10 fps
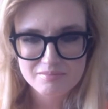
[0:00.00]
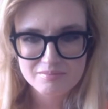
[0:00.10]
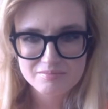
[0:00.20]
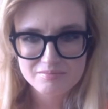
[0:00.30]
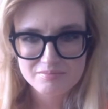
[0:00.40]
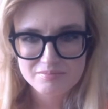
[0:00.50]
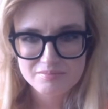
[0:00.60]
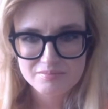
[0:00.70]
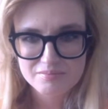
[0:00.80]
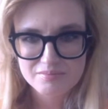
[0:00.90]

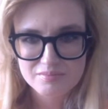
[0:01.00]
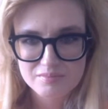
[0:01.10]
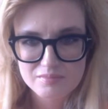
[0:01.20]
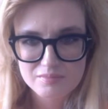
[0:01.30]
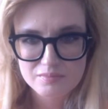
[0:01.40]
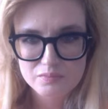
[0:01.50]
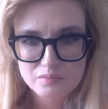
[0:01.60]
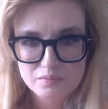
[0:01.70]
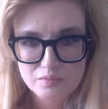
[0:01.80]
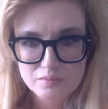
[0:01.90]

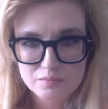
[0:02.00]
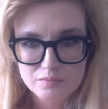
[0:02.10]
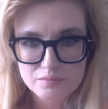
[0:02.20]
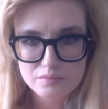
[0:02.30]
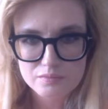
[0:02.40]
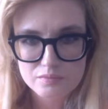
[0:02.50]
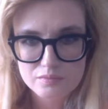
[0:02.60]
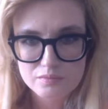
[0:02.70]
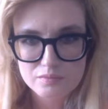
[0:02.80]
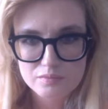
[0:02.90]

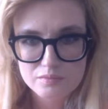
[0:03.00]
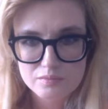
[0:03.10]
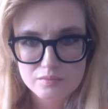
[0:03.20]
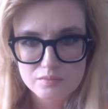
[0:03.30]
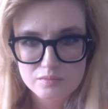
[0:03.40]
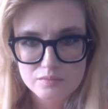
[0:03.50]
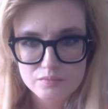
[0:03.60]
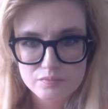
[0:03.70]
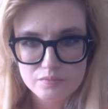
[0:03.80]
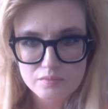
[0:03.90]

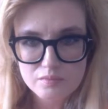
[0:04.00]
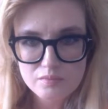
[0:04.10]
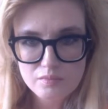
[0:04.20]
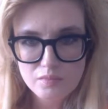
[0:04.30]
No one is speaking in this clip.